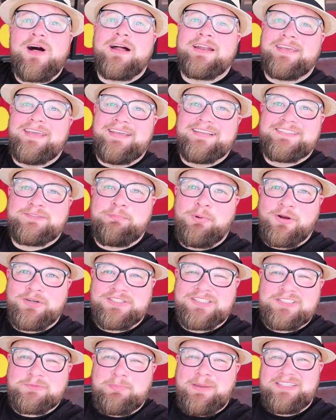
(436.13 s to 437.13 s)
audience
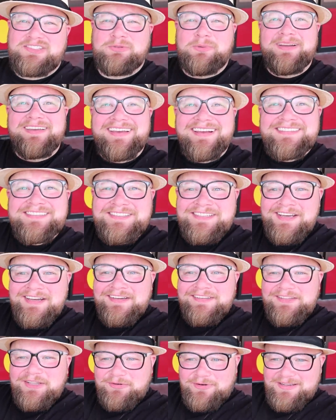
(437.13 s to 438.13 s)
participate, so I guess
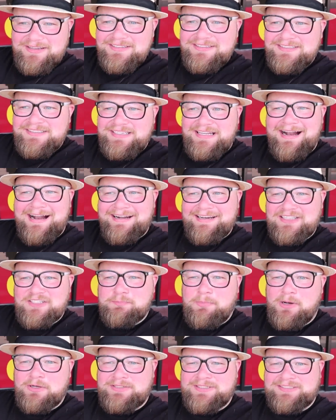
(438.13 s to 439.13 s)
there is an audience
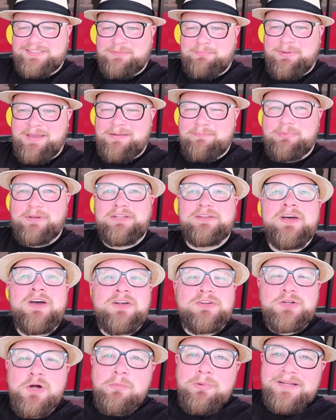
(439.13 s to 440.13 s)
participate, but
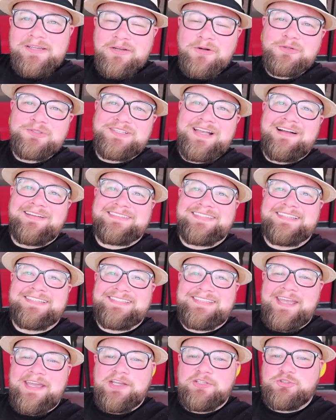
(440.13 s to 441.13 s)
nobody goes down to the
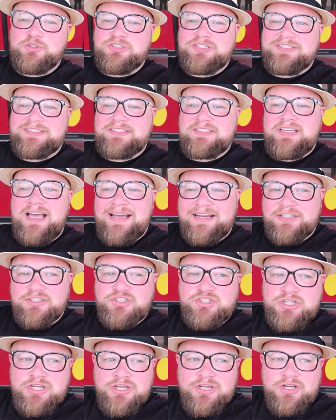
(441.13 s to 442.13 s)
stage. You just kind of
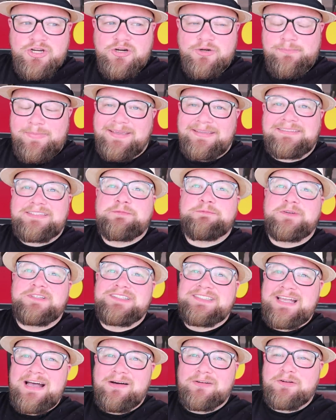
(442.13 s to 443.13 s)
cheer, make different
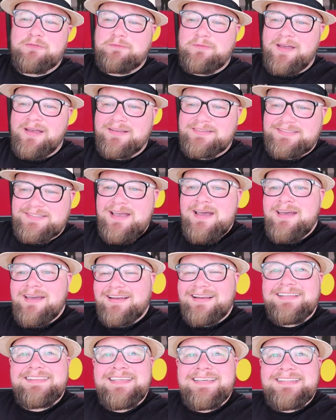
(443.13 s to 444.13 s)
sound effects,
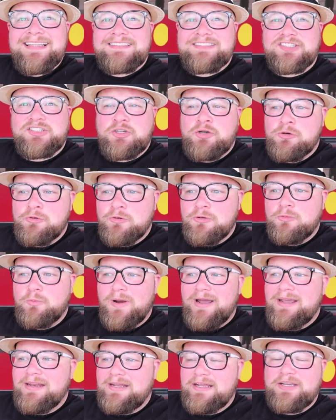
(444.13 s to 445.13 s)
and I think that's a cool
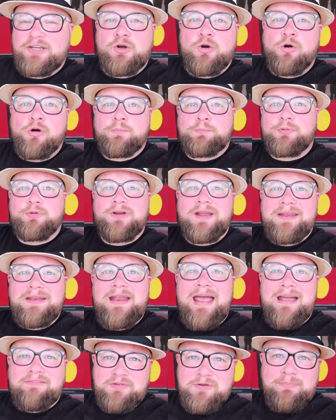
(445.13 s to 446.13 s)
way to incorporate
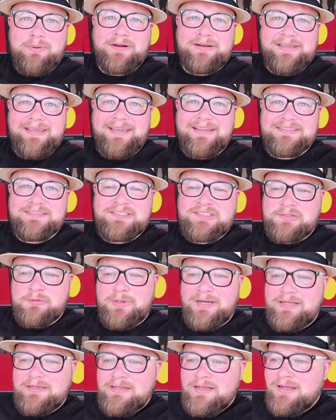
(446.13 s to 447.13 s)
everybody
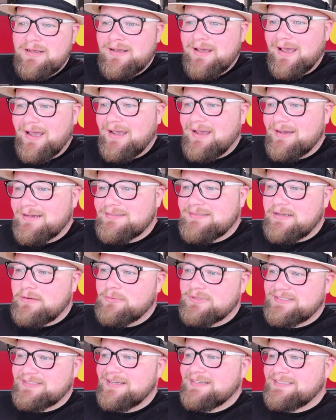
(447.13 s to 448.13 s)
into it, and it
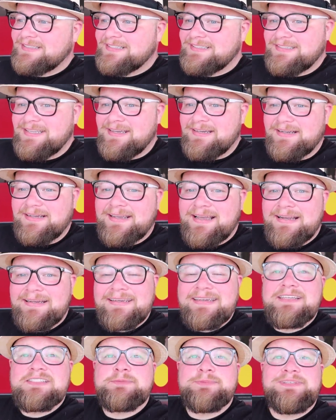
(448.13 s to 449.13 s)
was nice to see it. It kind
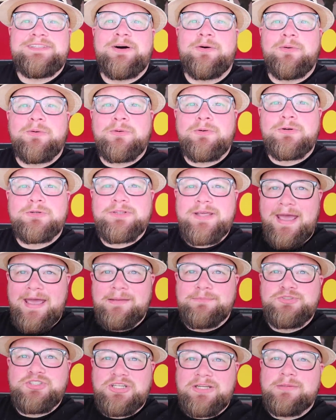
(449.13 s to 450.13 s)
of gives me the old
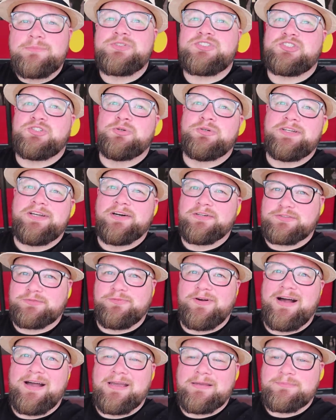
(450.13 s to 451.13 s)
M G M Studios
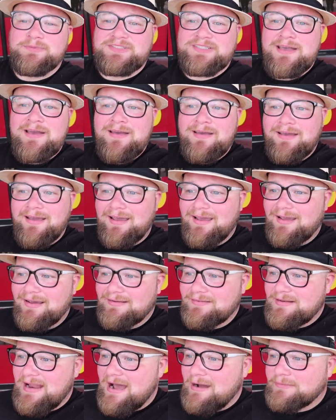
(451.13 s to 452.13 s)
vibes,
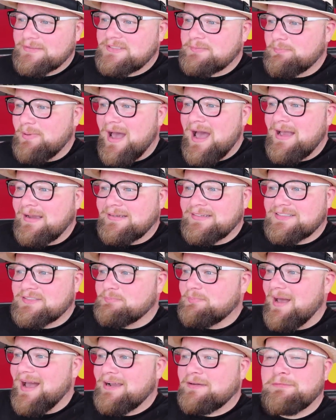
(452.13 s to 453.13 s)
and now it's back.
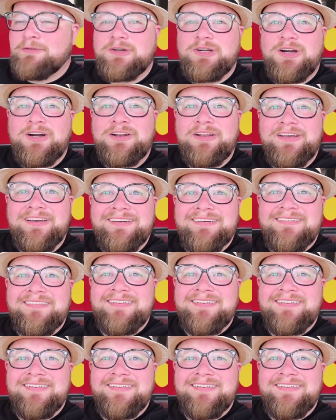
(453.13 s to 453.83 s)
It's back for good.